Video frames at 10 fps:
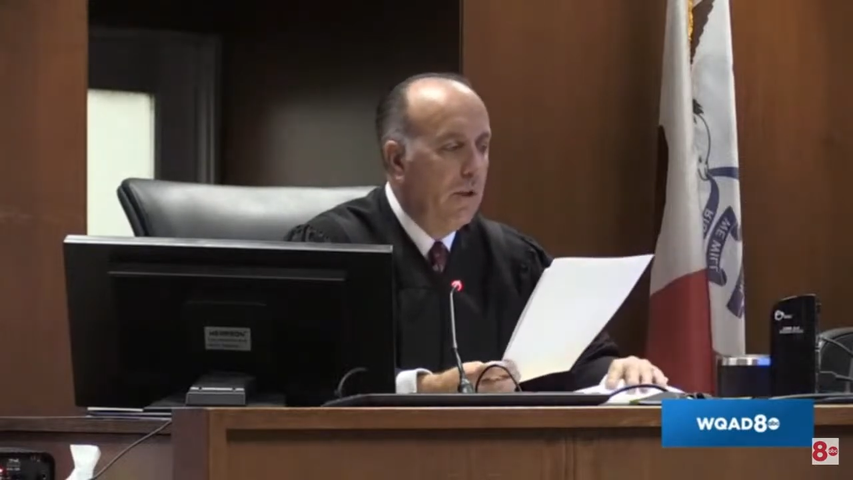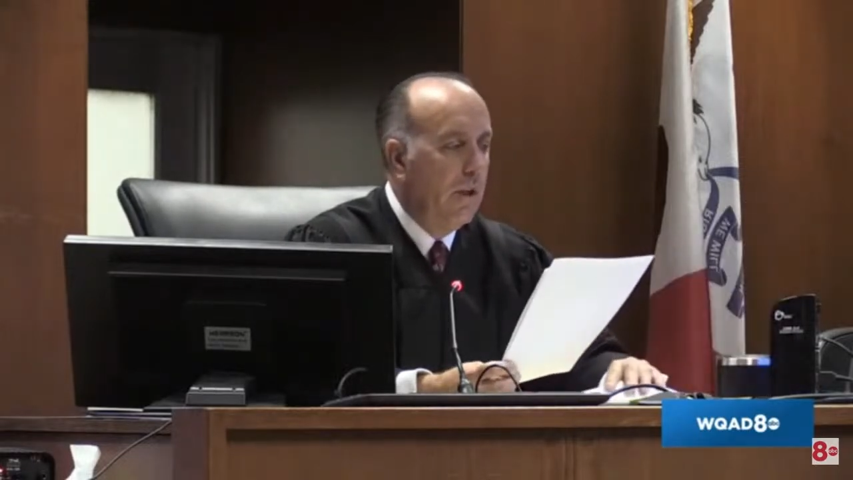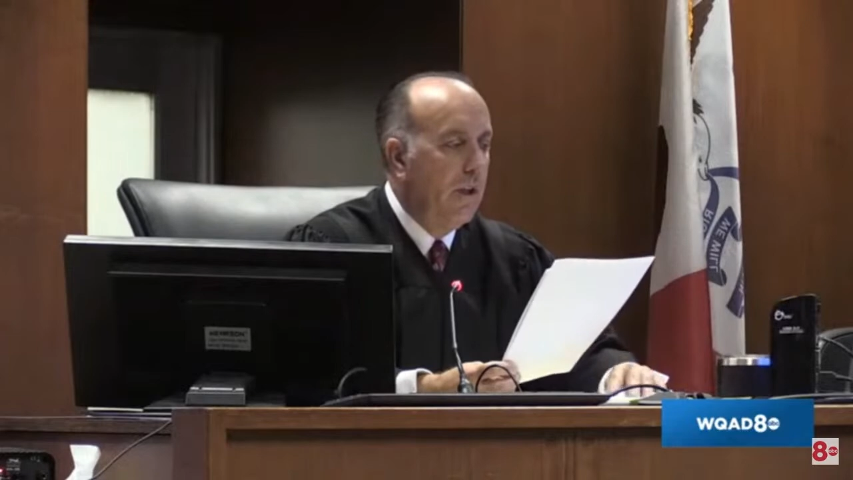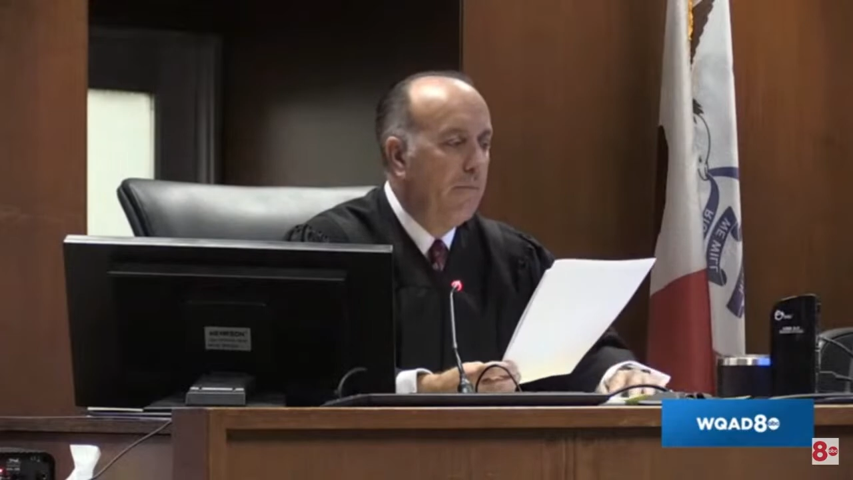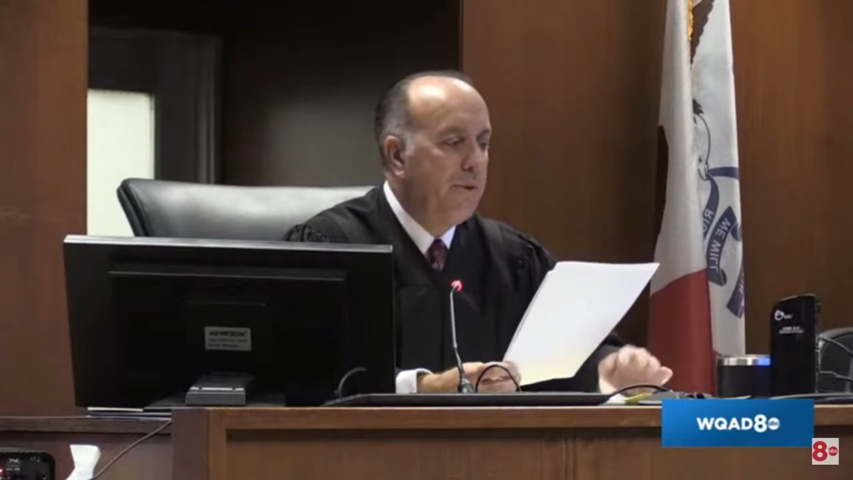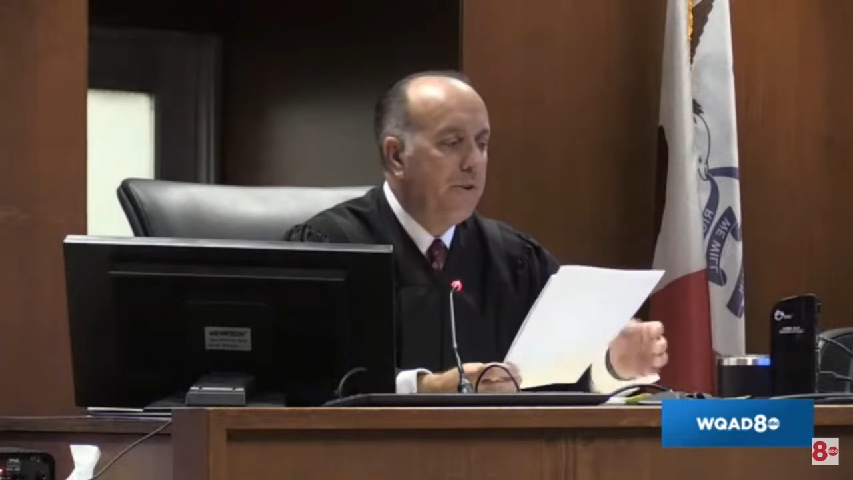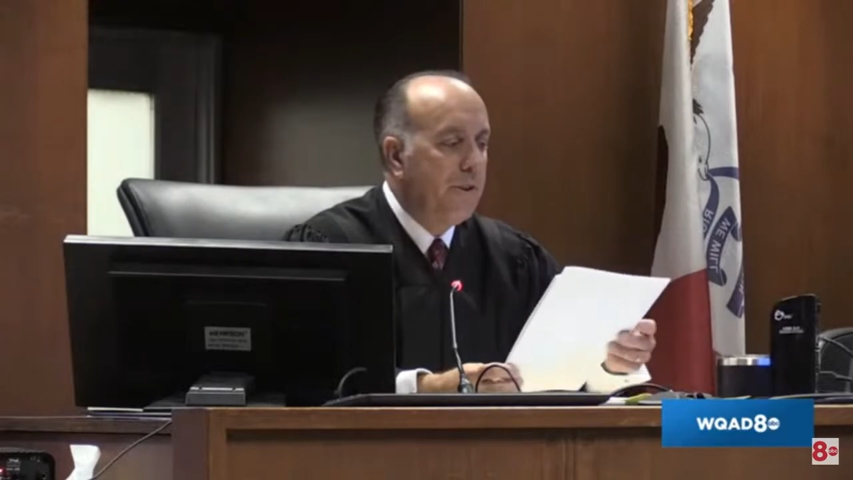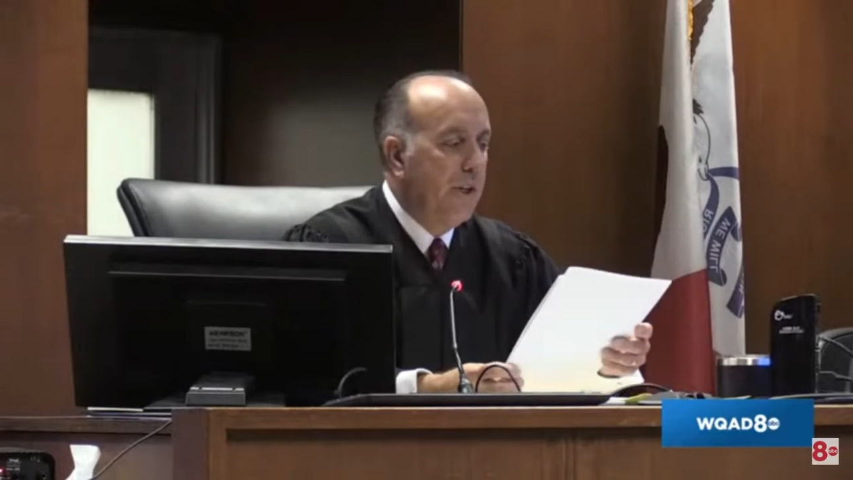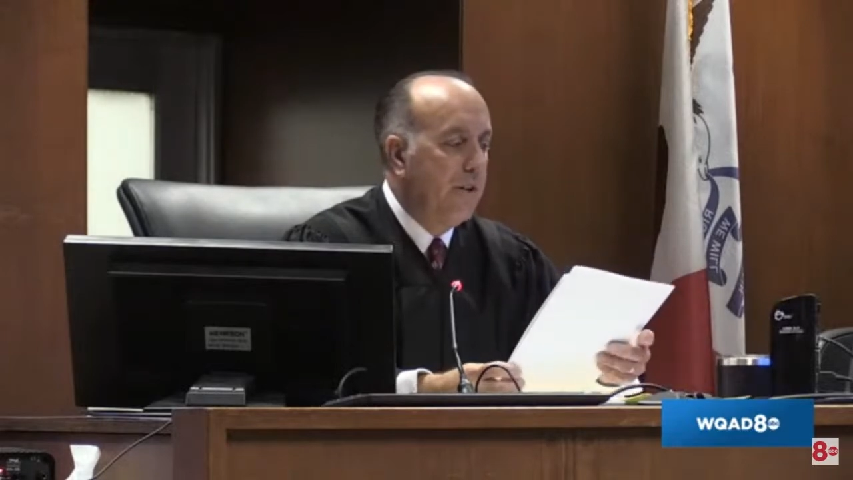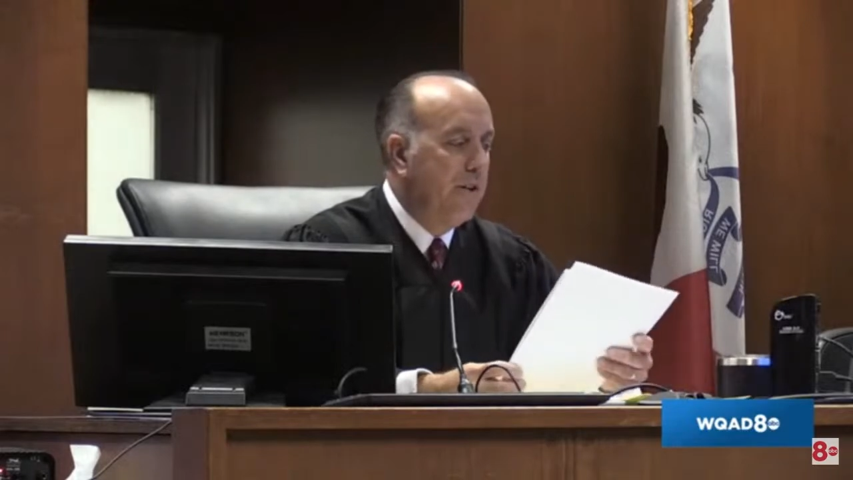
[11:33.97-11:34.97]
They then
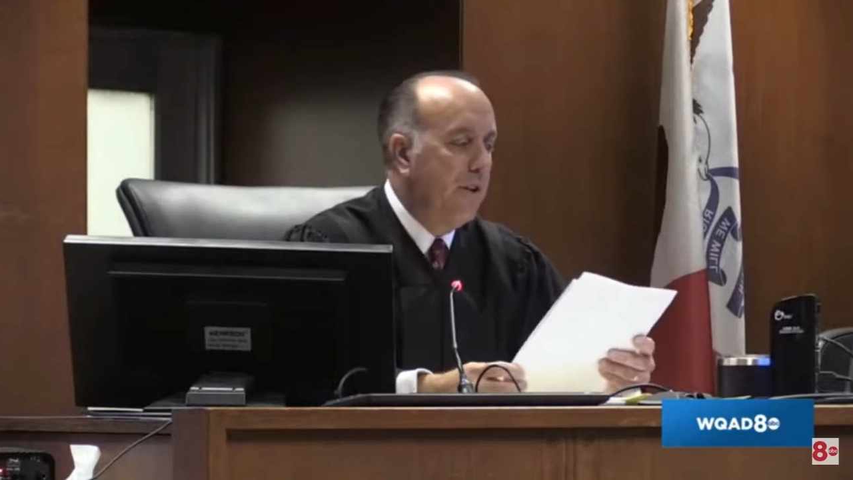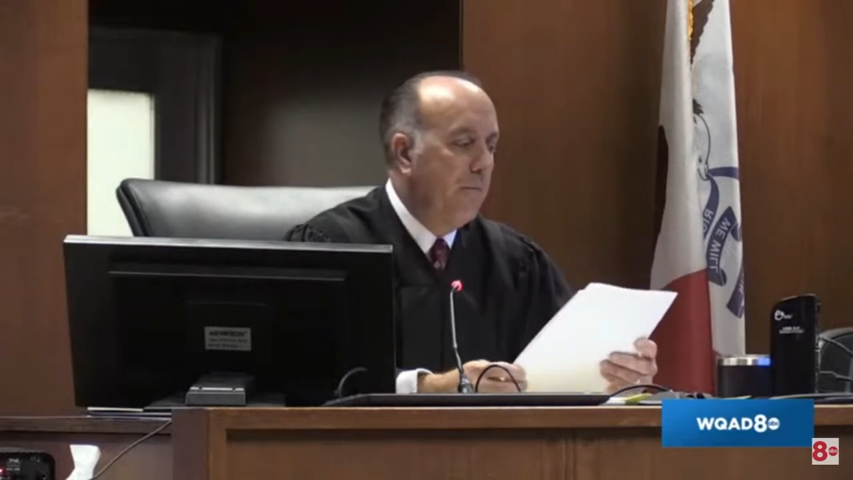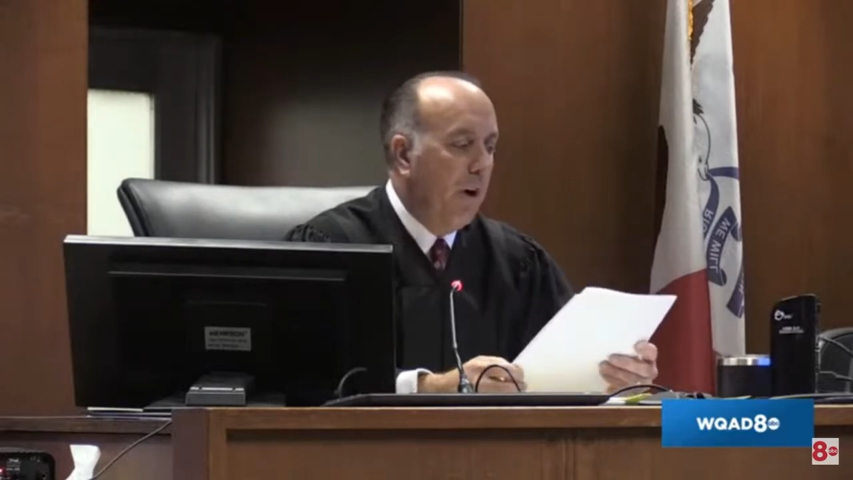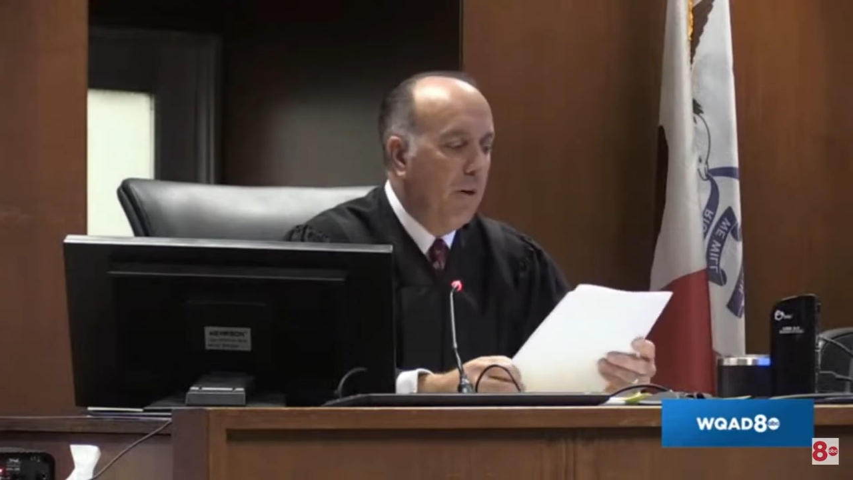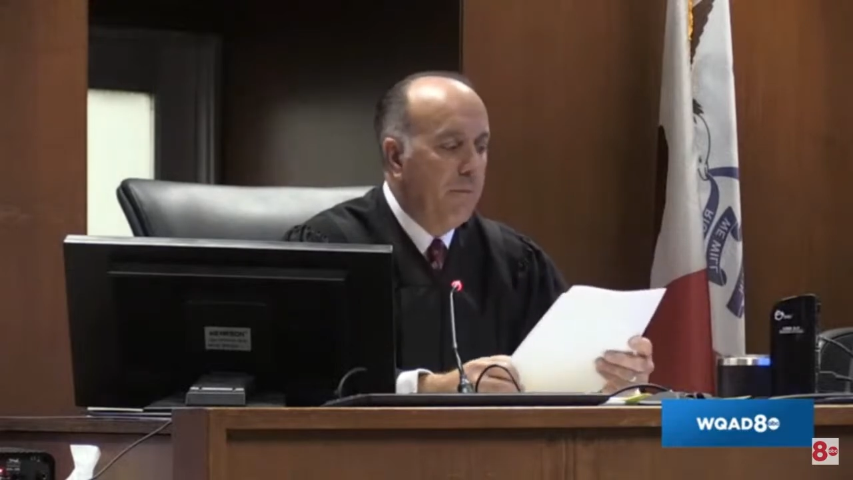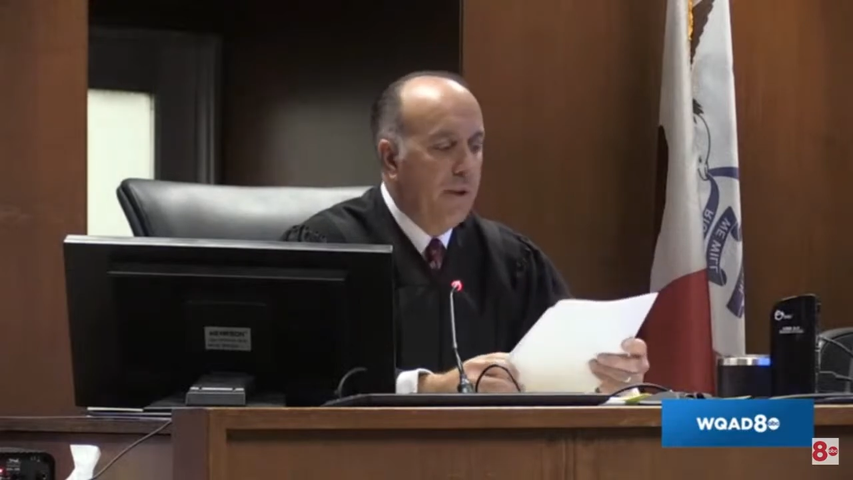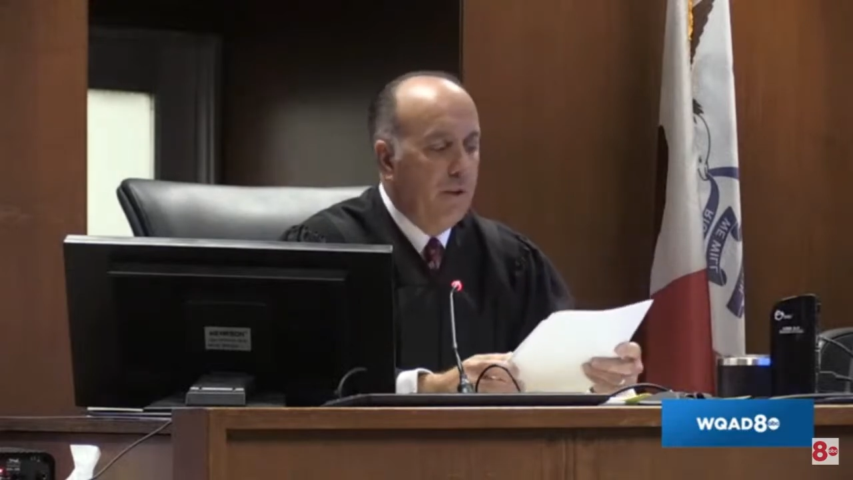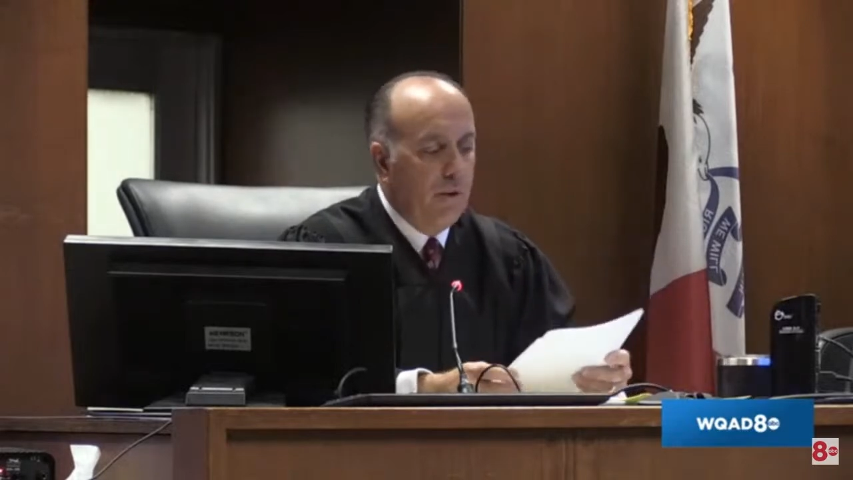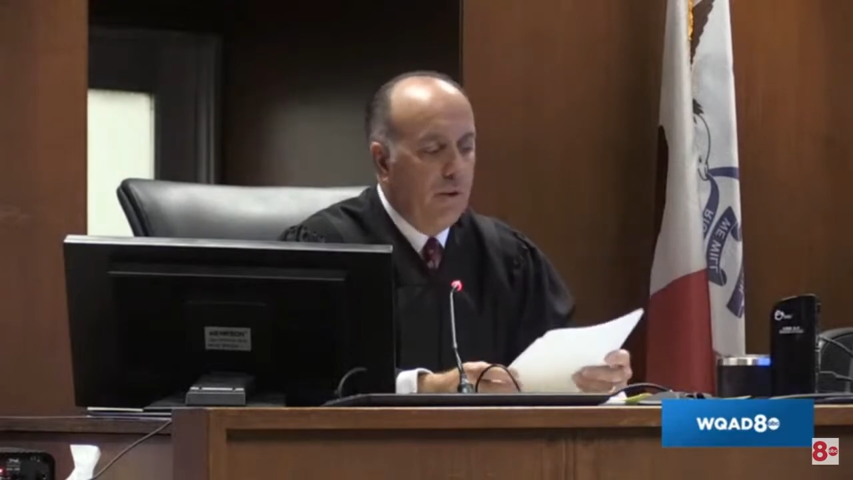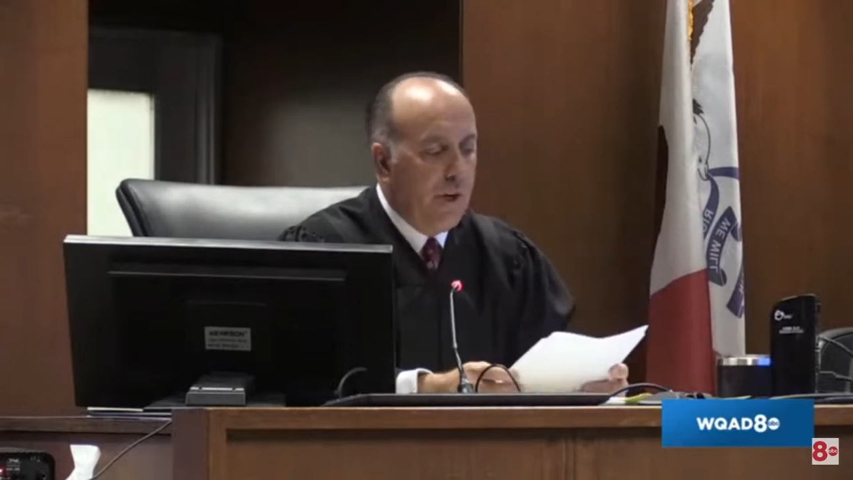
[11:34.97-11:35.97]
proceeded to the
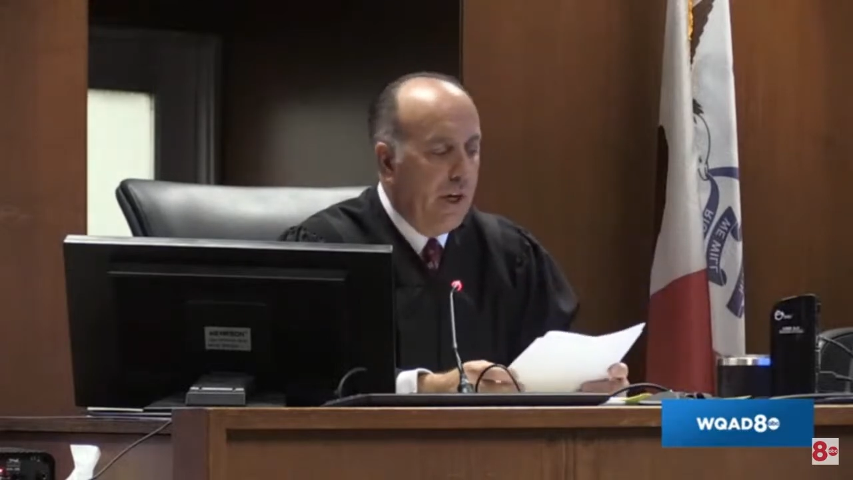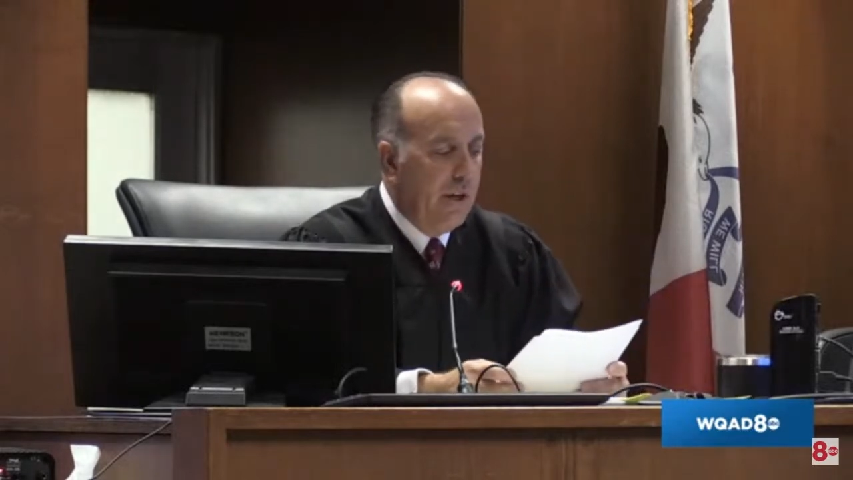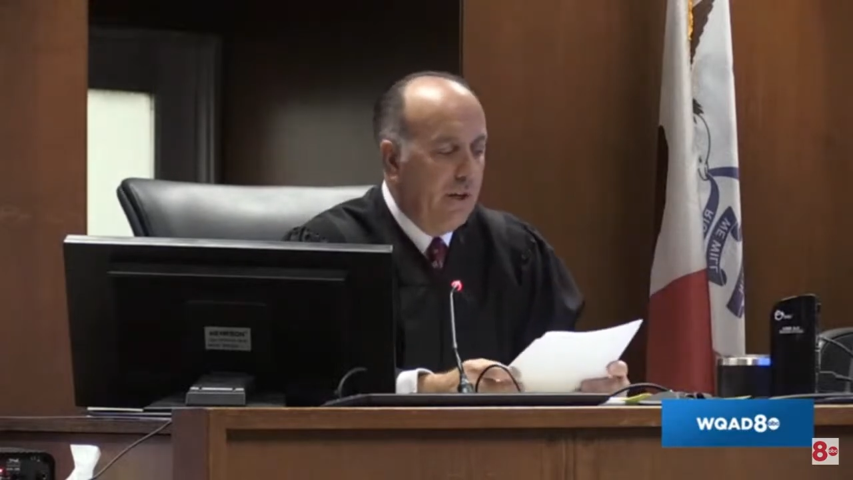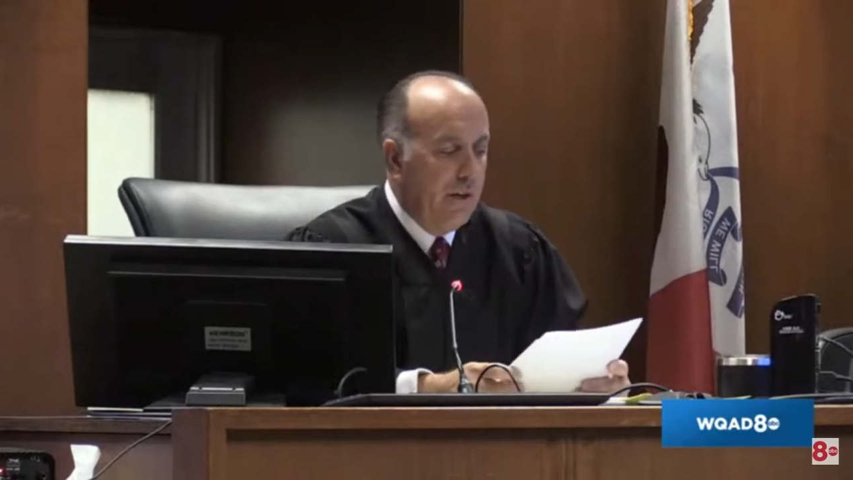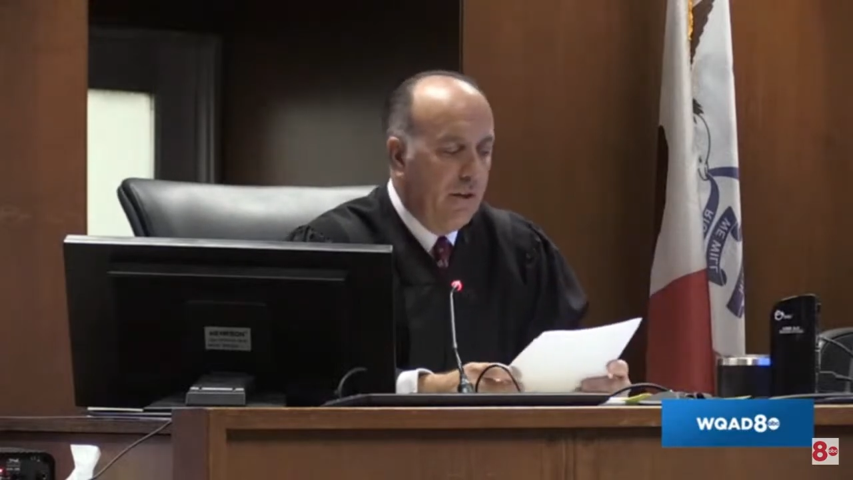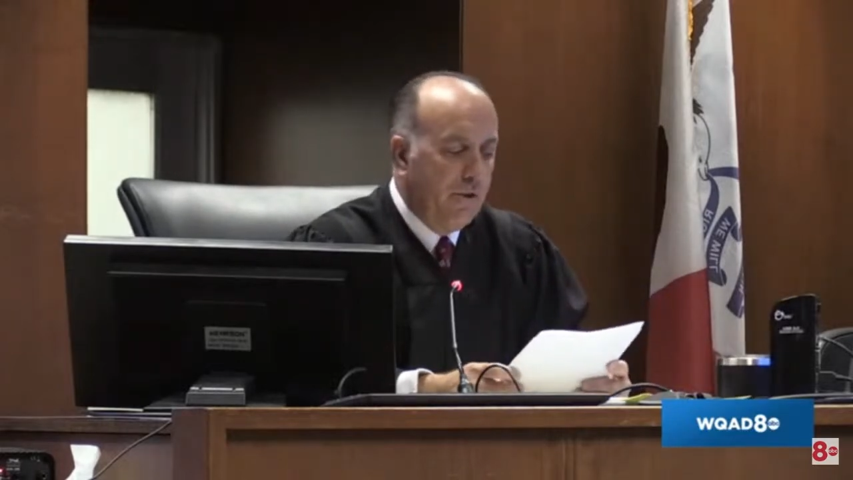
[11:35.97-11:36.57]
apartment located